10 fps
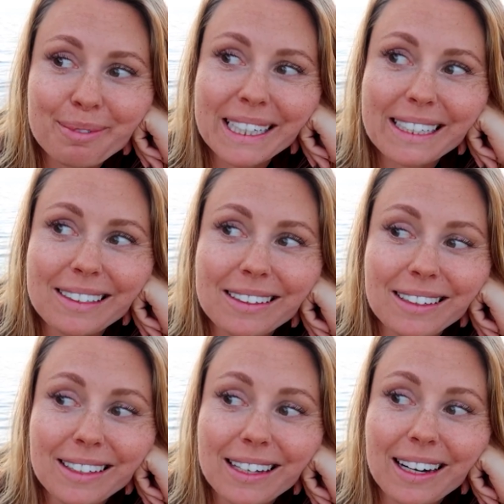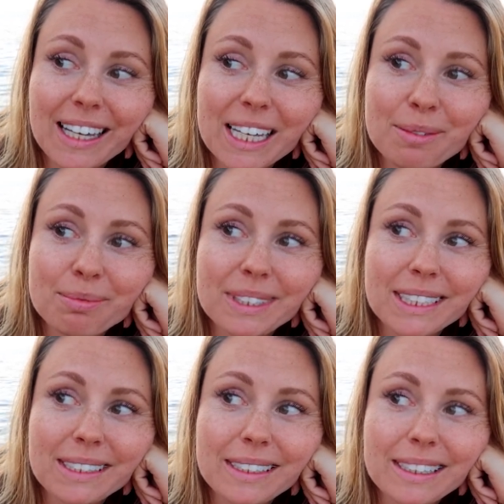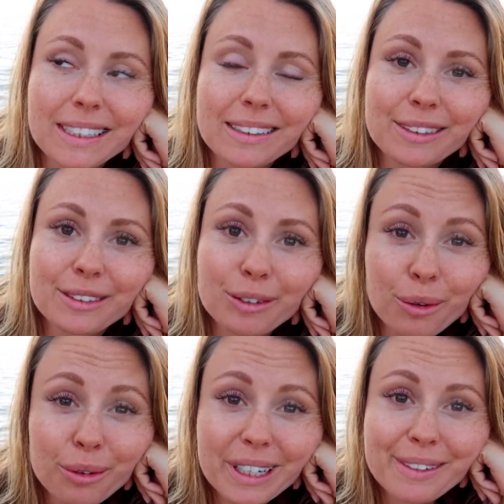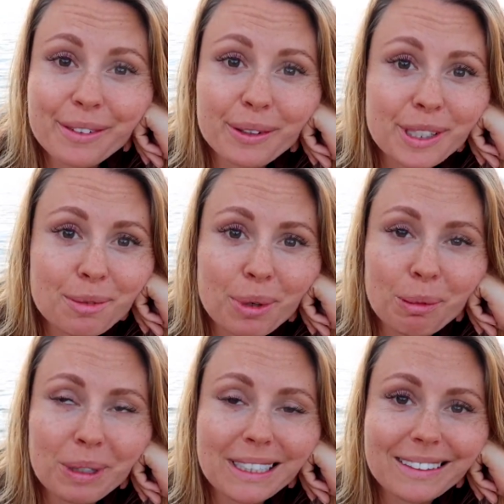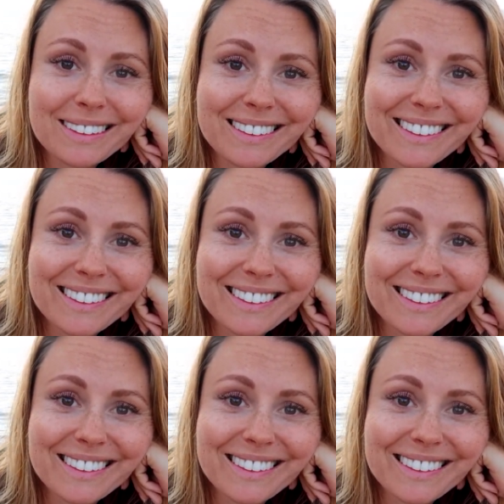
My god, I am so grateful in this moment.